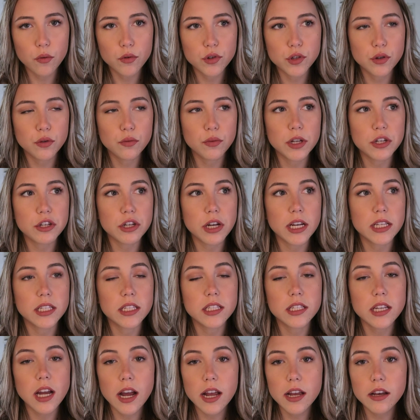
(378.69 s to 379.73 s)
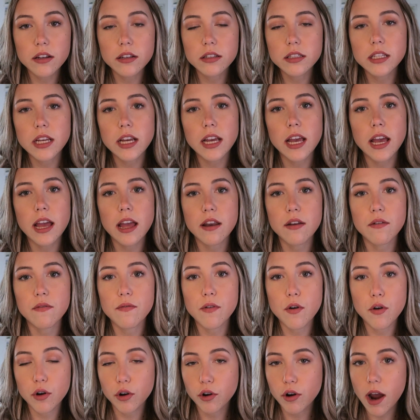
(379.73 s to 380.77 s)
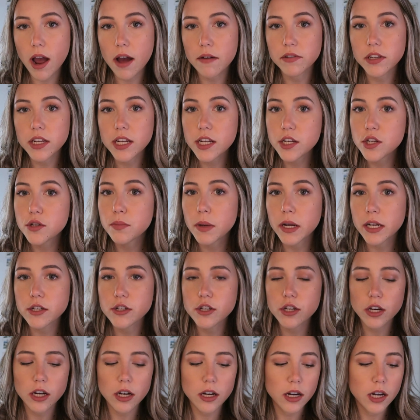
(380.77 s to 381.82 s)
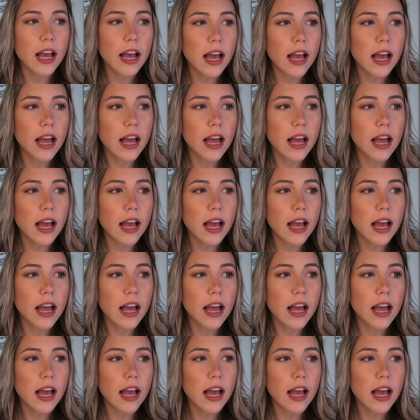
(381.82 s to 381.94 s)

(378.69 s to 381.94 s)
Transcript: to which I styled and photographed each picture.